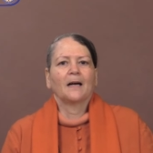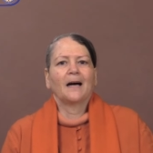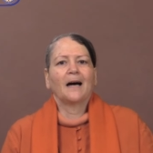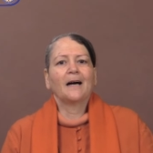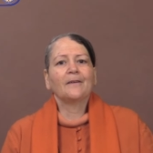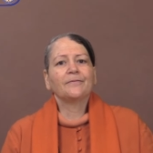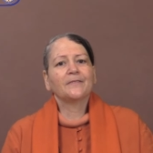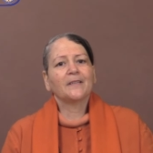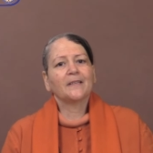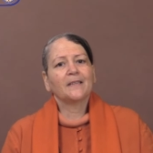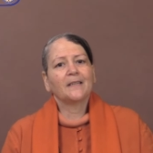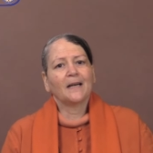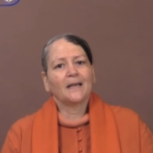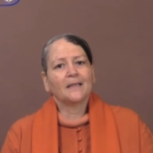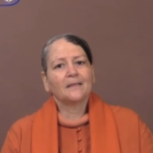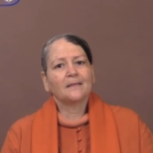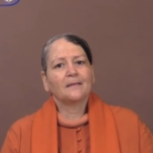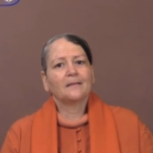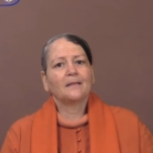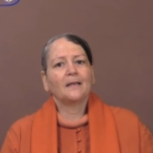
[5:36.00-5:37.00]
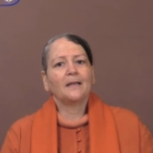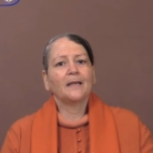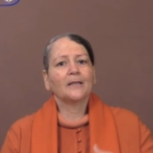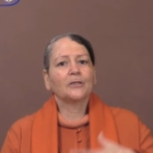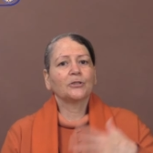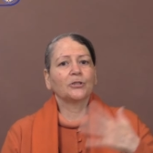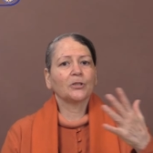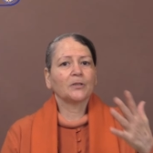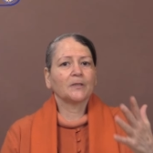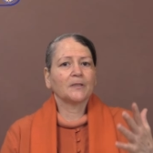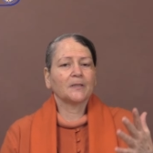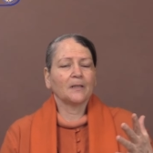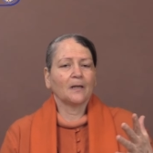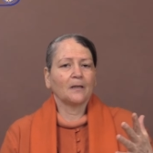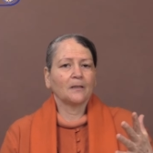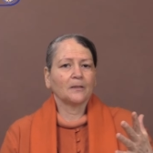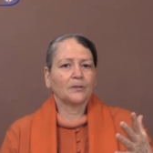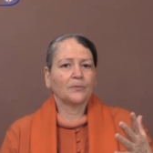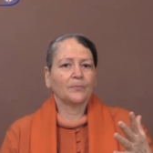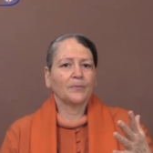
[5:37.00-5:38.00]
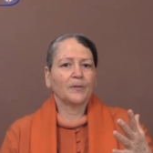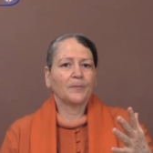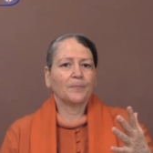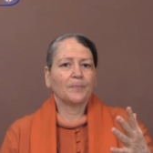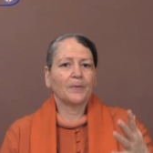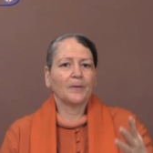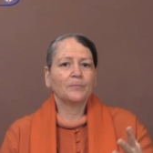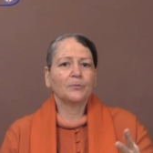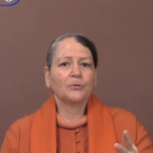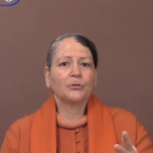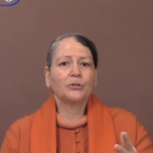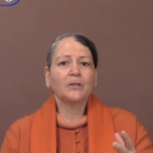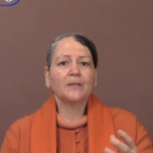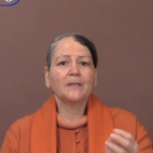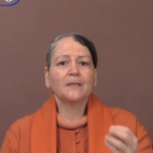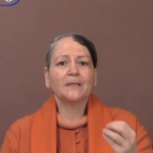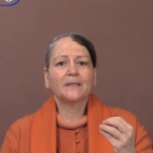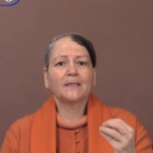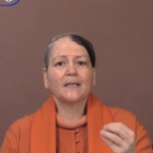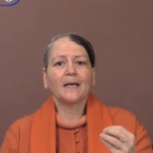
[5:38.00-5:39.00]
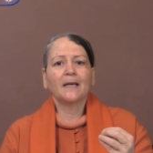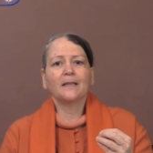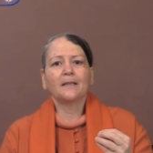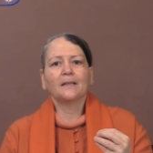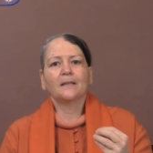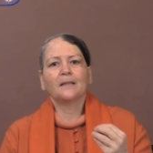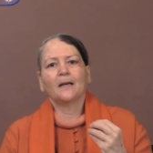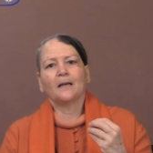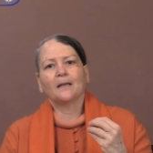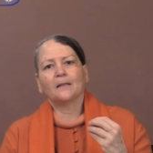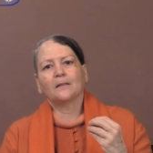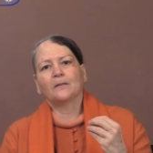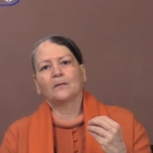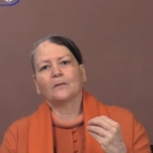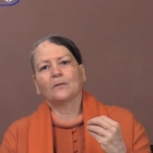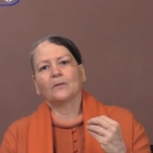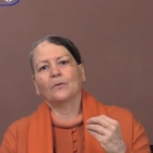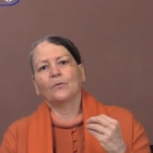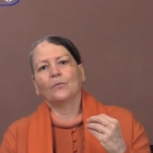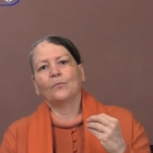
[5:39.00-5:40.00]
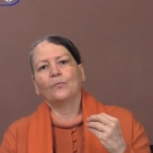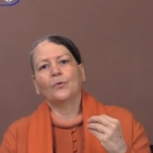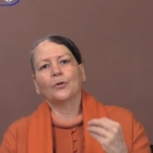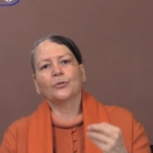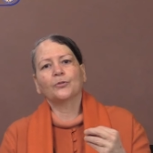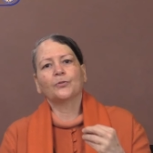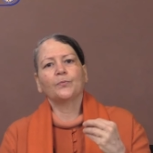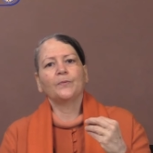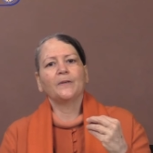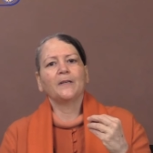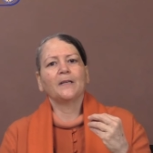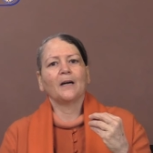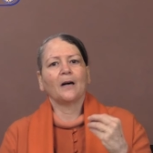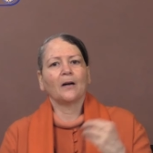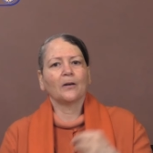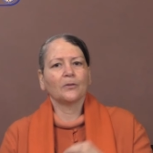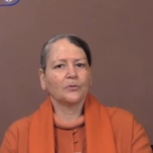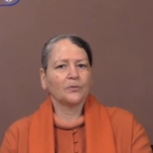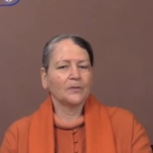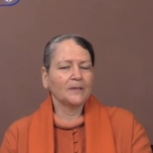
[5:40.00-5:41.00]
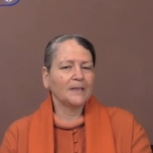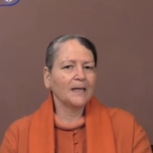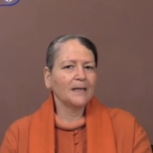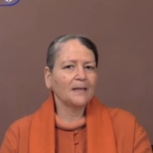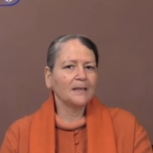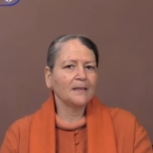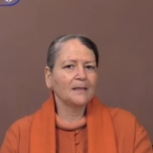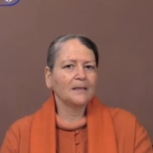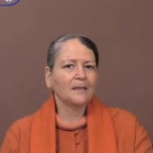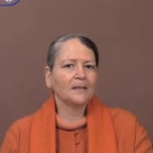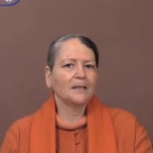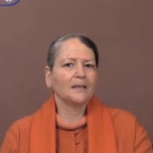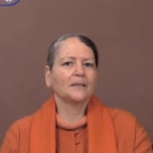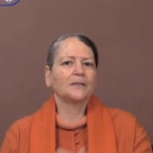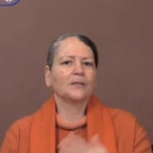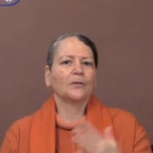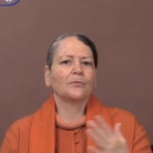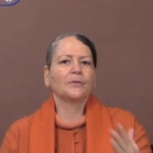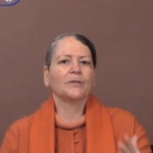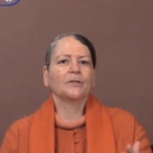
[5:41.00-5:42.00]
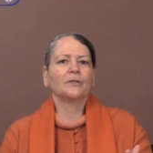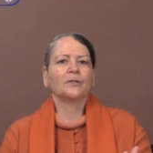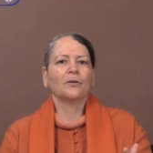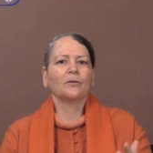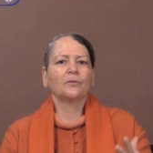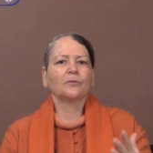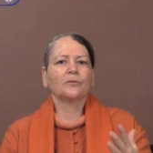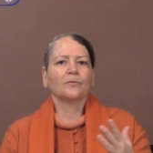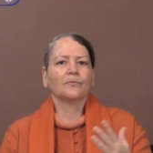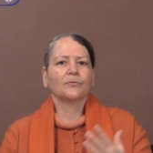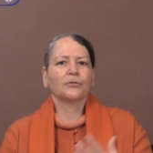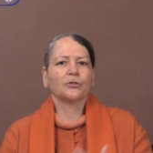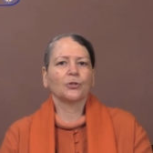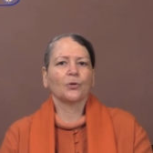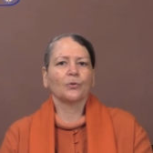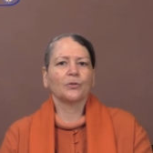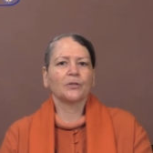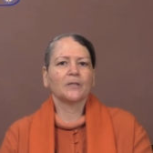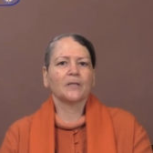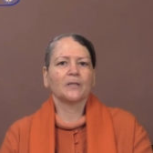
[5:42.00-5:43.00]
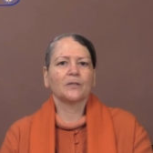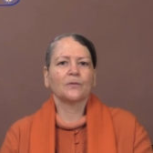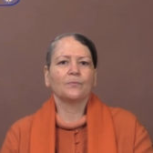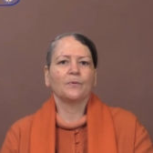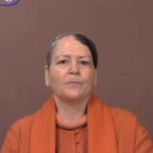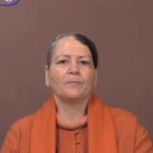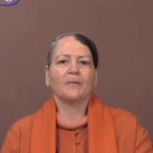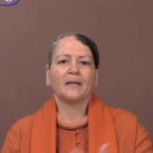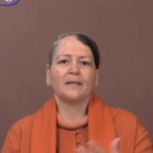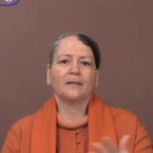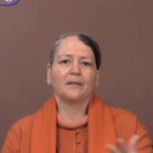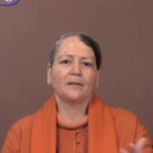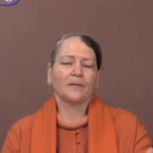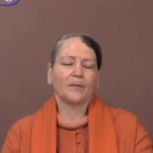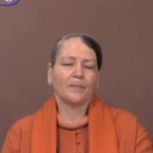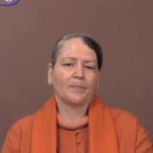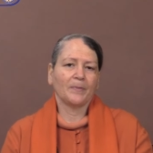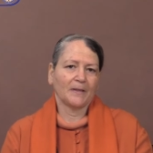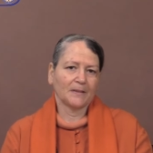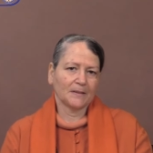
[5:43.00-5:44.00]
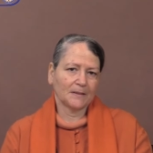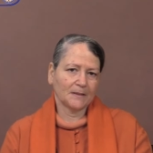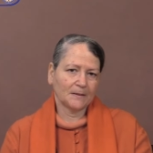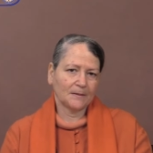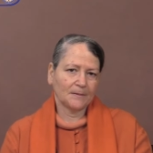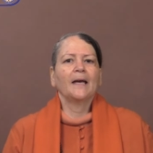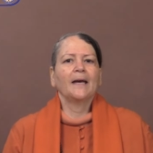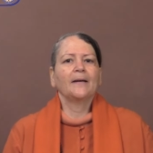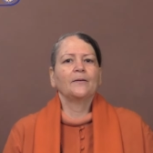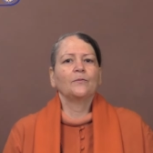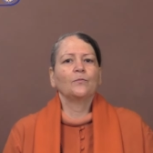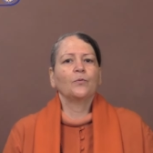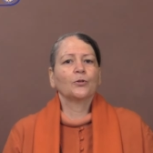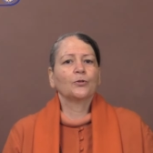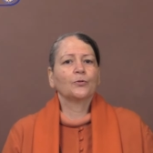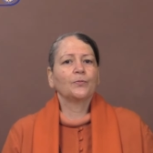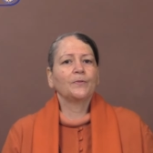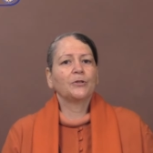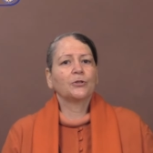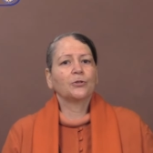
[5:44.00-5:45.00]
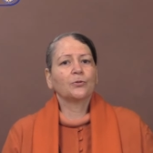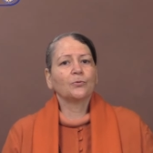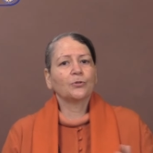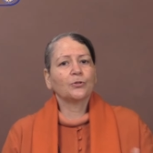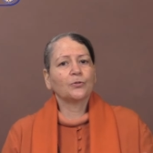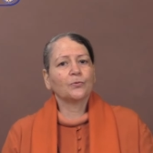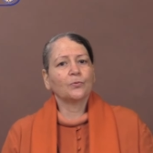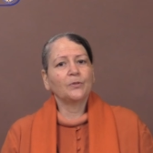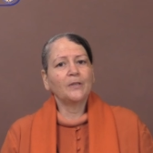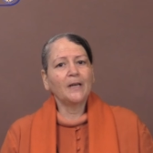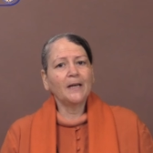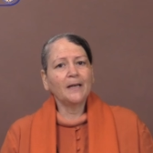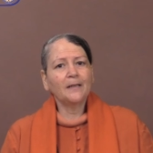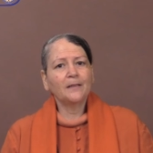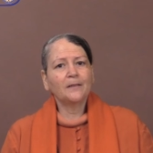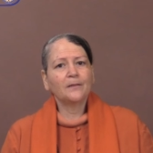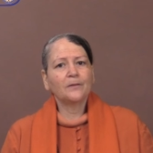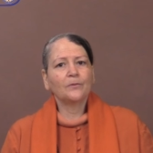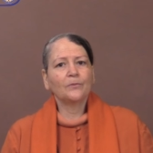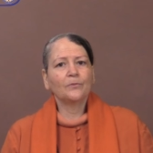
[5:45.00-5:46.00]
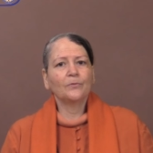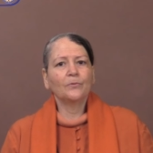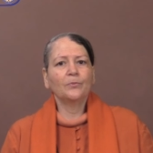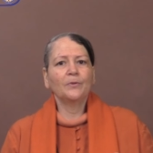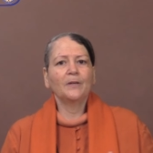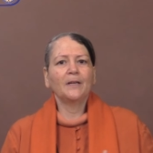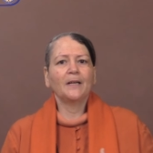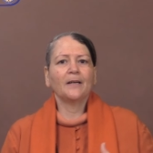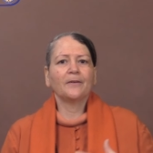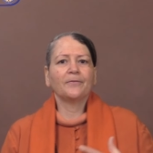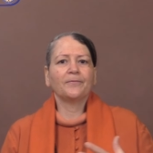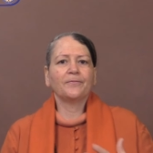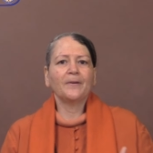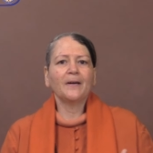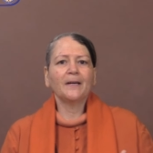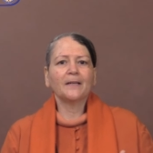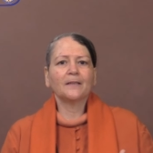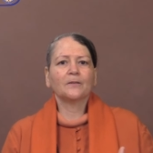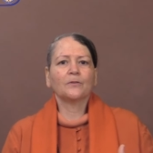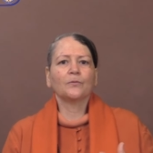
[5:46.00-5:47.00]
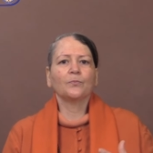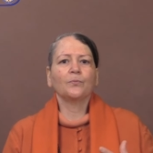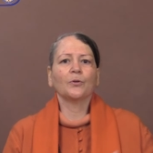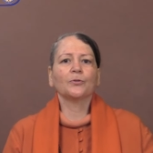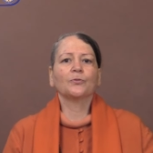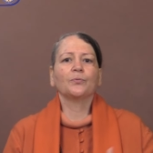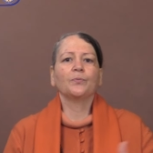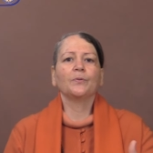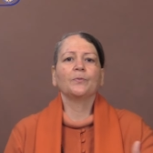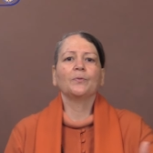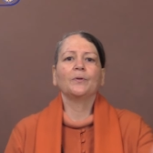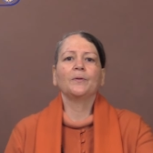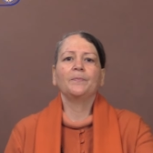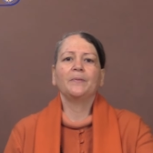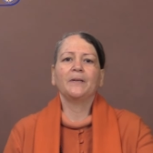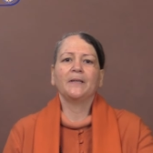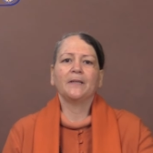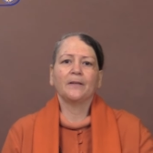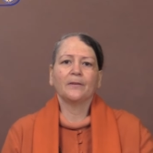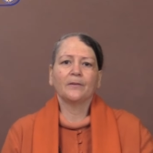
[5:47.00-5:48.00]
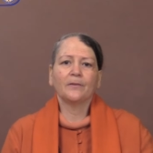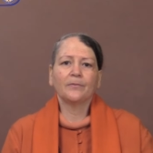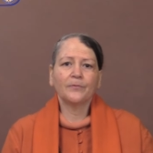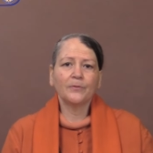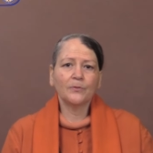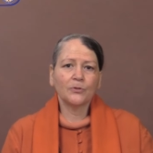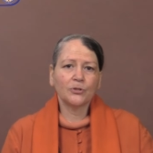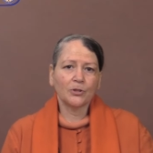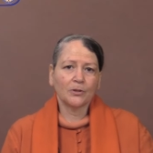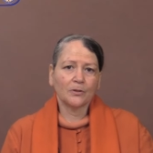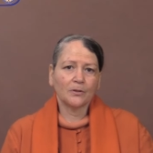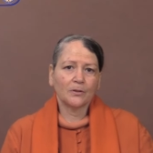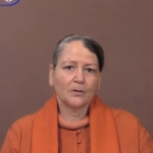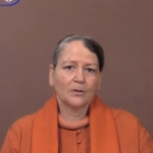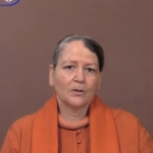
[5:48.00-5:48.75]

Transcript: After that, the lecture starts with Prabhuji saying that what we are today is a result of choices we made in the past. And what we choose today will affect what we will be in the future.